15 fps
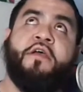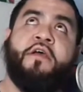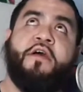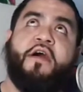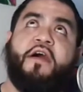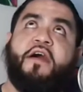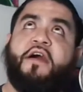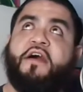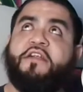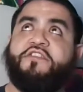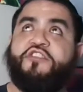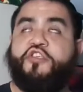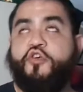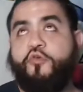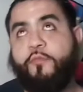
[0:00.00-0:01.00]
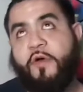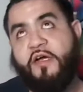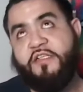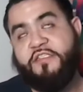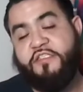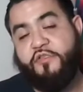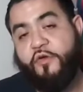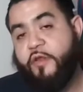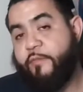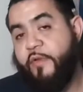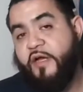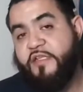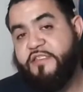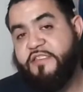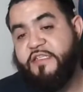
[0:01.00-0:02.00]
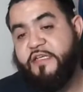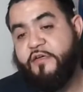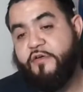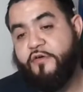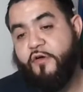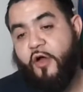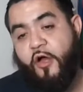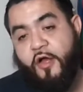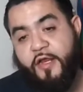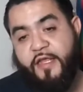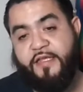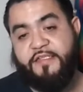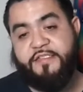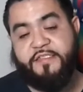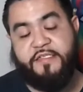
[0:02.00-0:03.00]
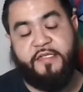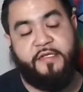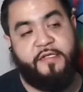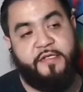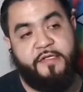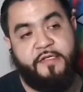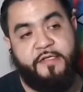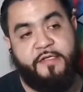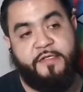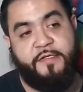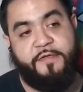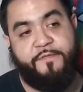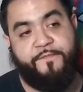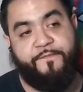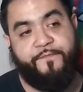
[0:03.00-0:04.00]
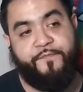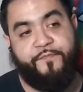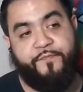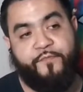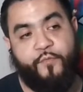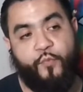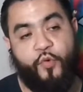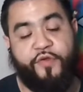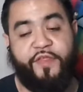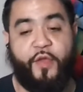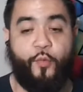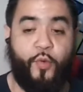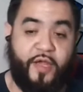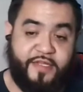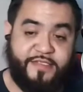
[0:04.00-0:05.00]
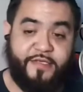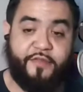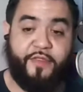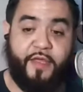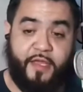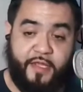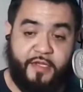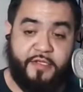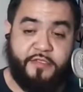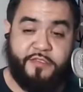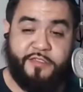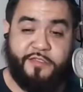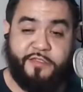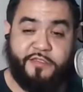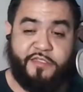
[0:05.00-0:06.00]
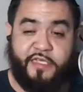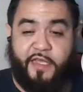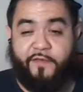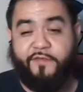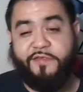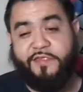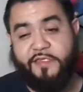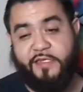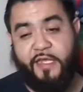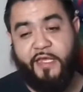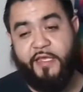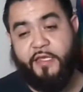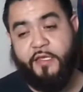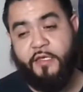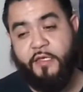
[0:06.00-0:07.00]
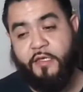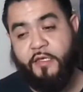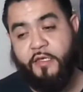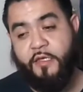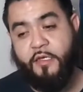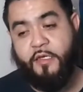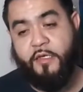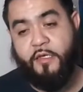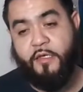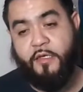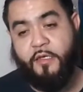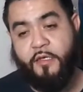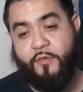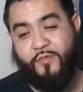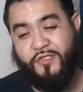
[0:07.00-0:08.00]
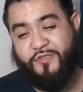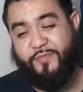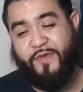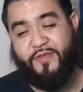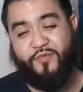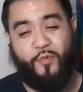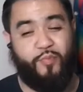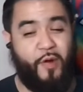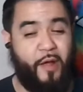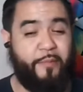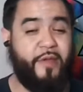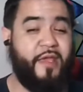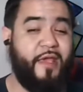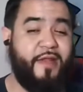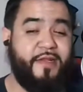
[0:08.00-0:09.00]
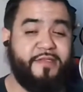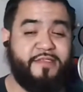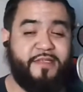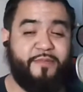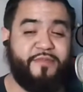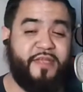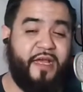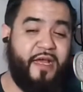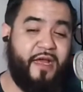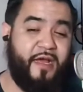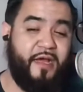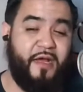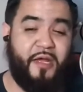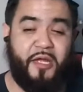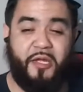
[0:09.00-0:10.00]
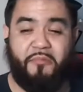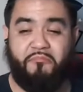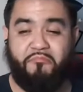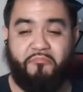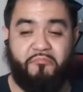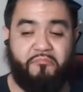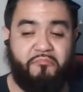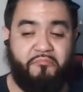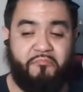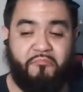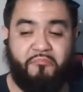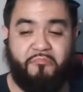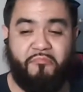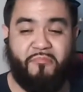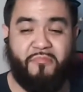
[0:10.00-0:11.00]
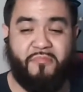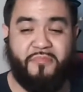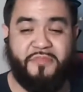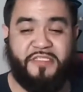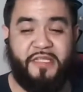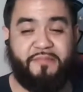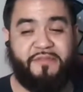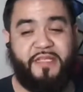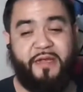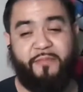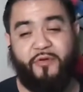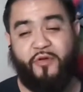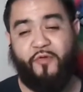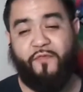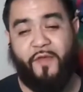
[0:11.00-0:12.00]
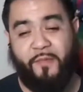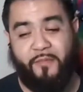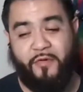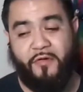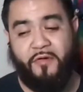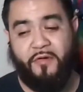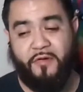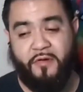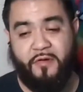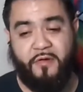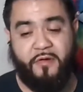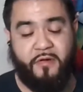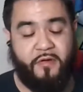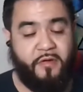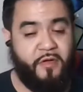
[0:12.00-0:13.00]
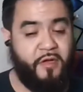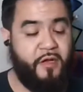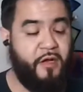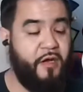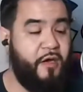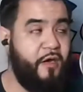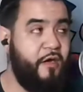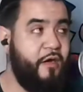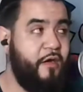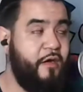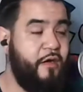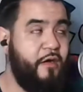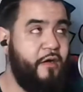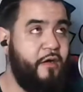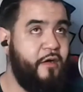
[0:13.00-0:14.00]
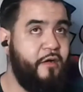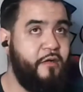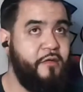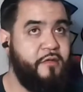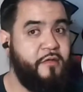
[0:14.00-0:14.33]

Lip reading: 2 months, 3 months till August. Will they wait till then to give us a date? Which means we'll probably get it sometime September, November. Or